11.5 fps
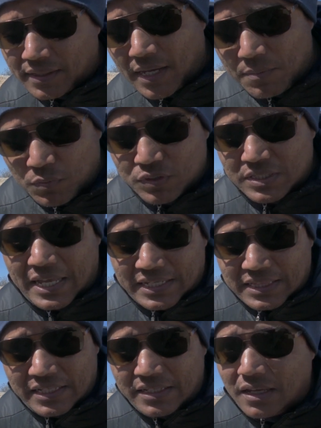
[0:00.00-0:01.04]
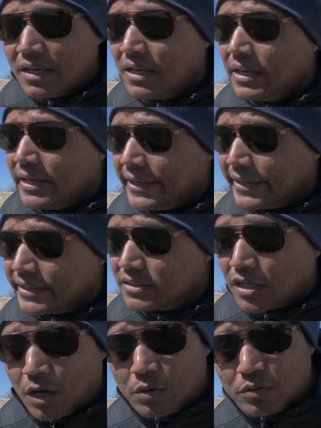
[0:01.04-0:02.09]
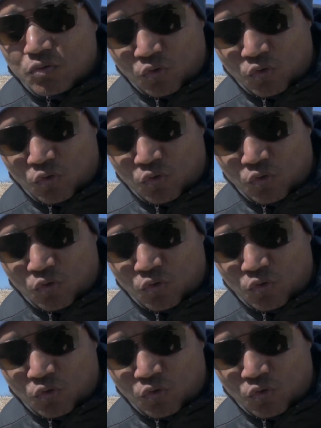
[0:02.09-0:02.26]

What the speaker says: and most likely in towns,